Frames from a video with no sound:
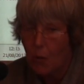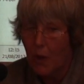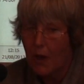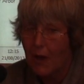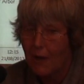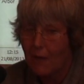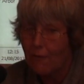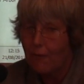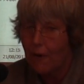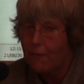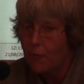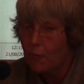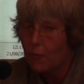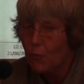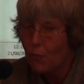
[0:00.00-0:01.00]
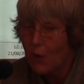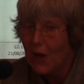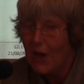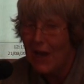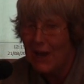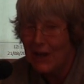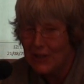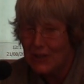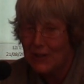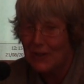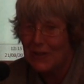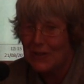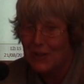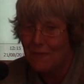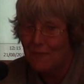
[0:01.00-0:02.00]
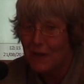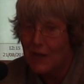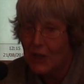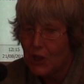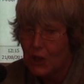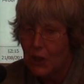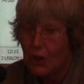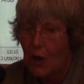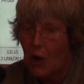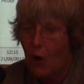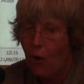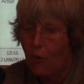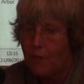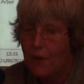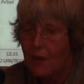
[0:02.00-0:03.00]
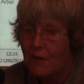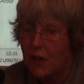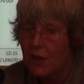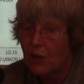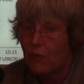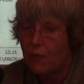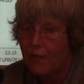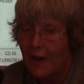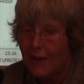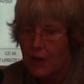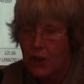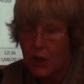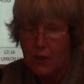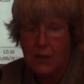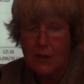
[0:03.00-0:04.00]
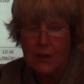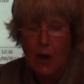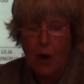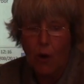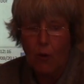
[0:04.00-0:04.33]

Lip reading: we can reformulate the definition of the role functions